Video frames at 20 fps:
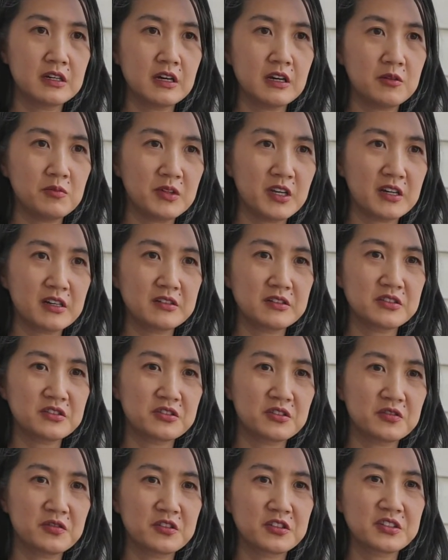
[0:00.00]
I'm not going to
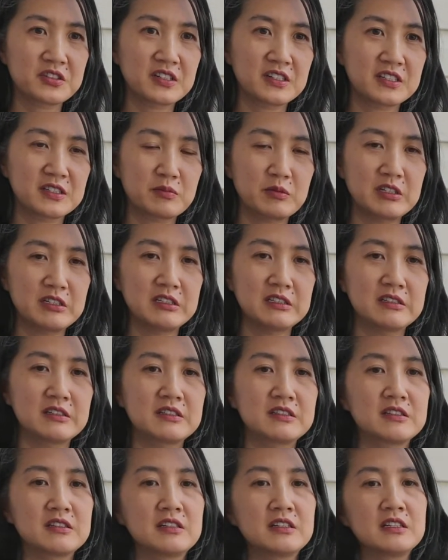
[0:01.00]
stir for 6
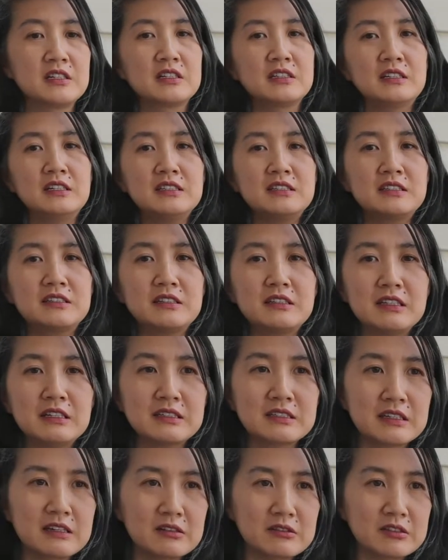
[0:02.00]
minutes.
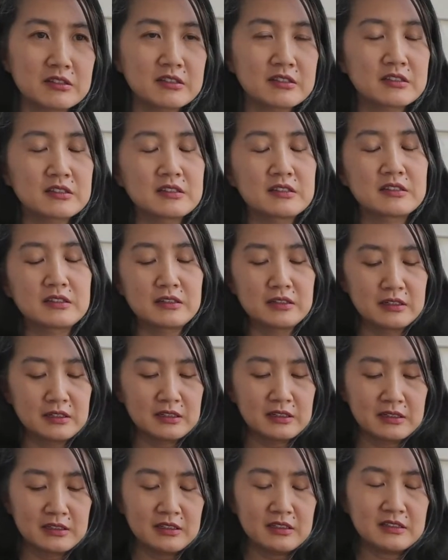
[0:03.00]
That sounds
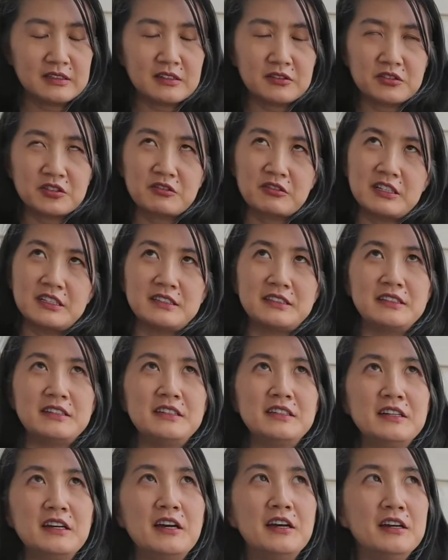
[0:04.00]

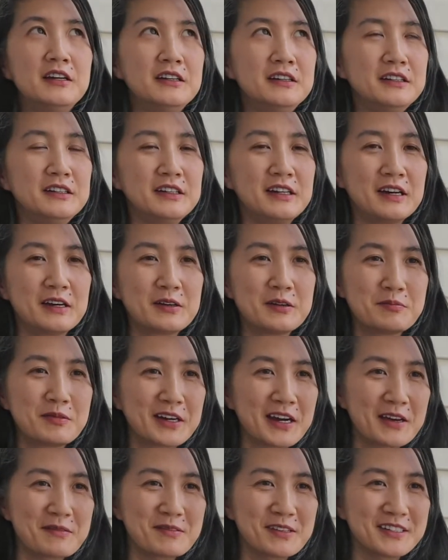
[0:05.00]
crazy.
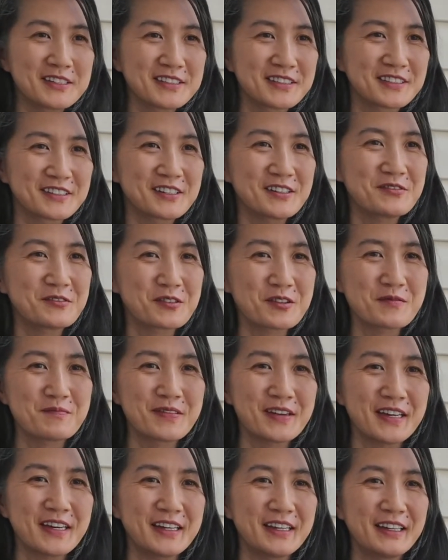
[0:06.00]
But I'm going to stir for a
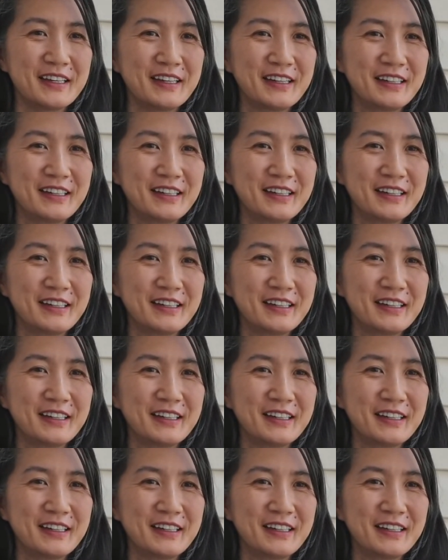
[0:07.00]
bit.